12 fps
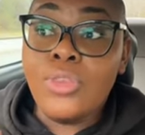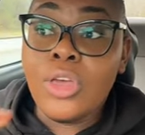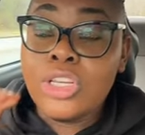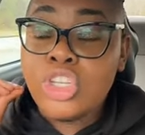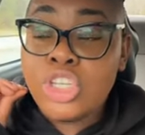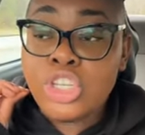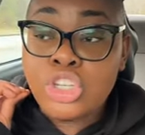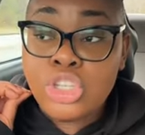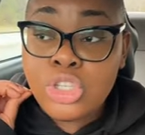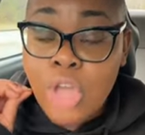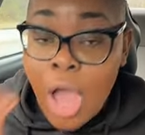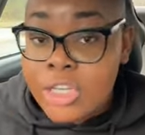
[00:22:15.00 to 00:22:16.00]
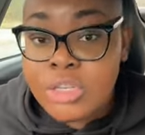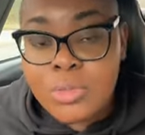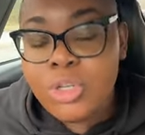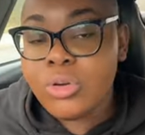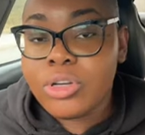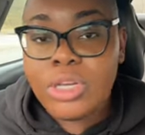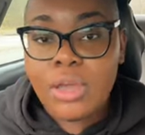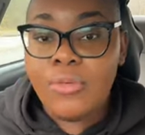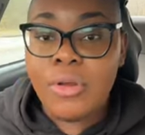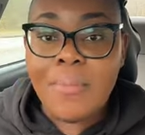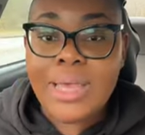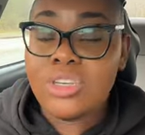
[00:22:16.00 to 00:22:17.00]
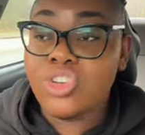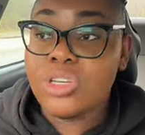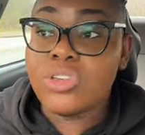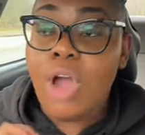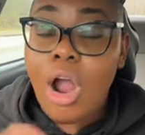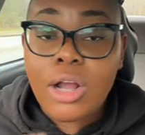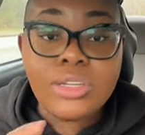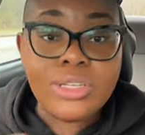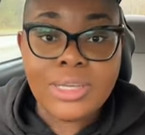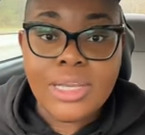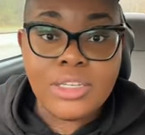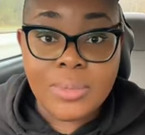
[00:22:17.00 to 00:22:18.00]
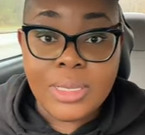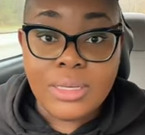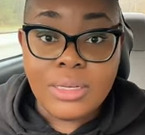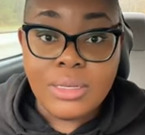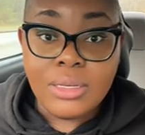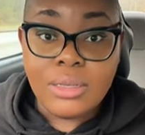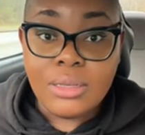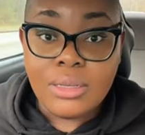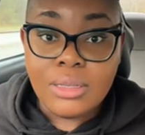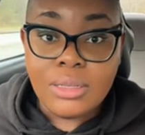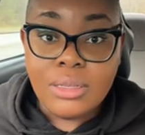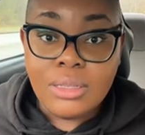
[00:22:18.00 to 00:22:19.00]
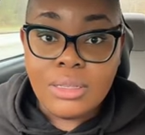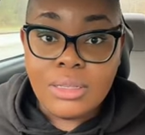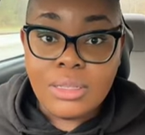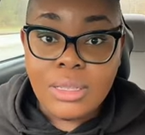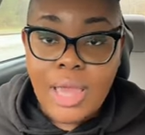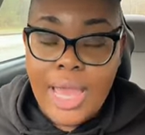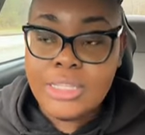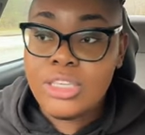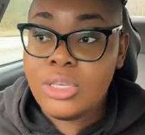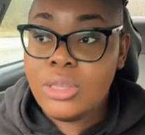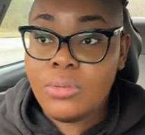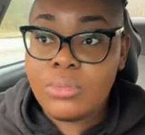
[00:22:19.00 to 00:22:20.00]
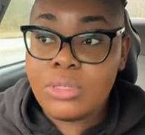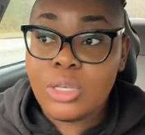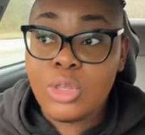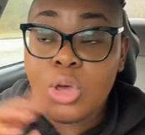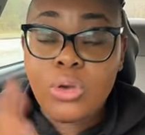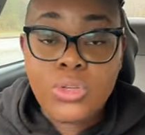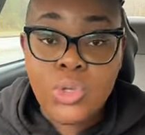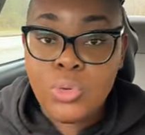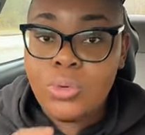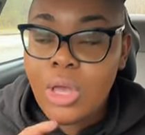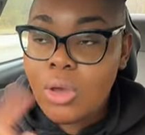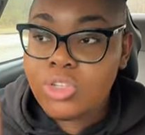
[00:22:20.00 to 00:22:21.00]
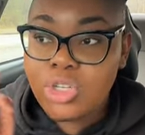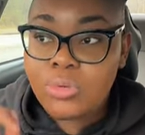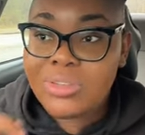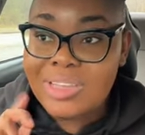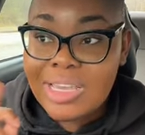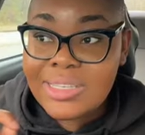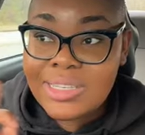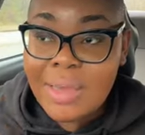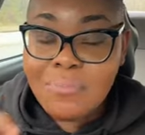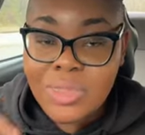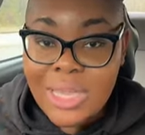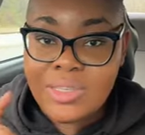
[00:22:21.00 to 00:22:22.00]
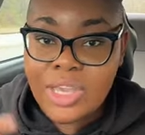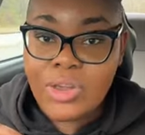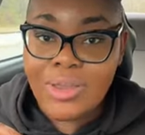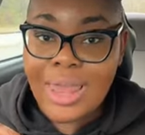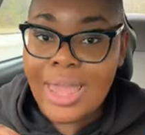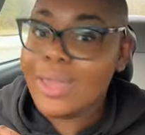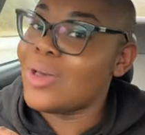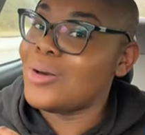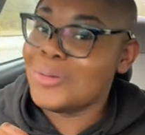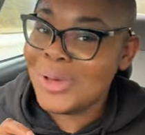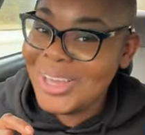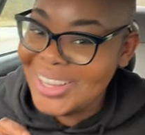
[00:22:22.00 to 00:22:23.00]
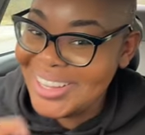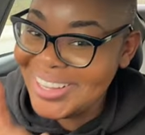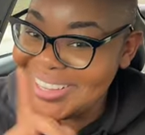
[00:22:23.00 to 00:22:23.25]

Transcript: the staunch majority of her messages are judgment. And to the to those who know, she'll say some things and you're like, oh.